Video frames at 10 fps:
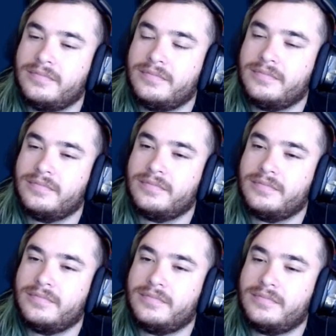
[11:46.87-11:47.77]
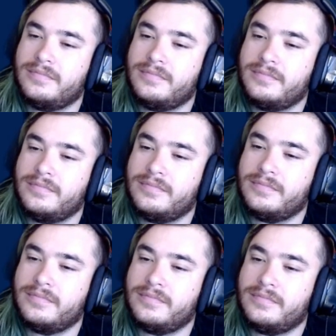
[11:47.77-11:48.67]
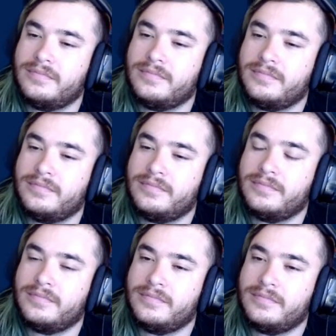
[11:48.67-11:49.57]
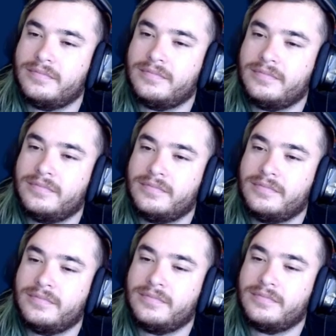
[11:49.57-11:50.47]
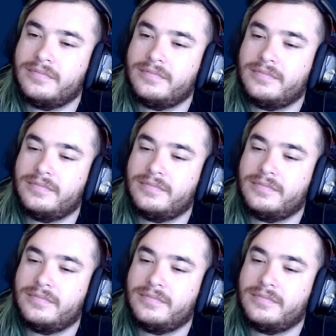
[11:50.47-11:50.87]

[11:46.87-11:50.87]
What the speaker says: (silent)